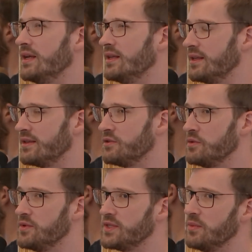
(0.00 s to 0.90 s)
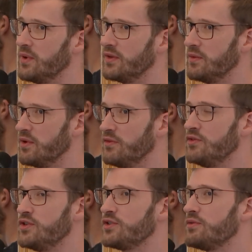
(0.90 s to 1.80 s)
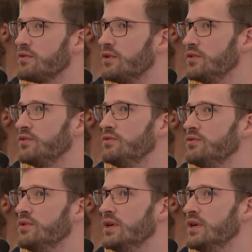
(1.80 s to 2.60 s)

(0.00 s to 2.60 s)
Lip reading: That's almost impossible. If you just require to do,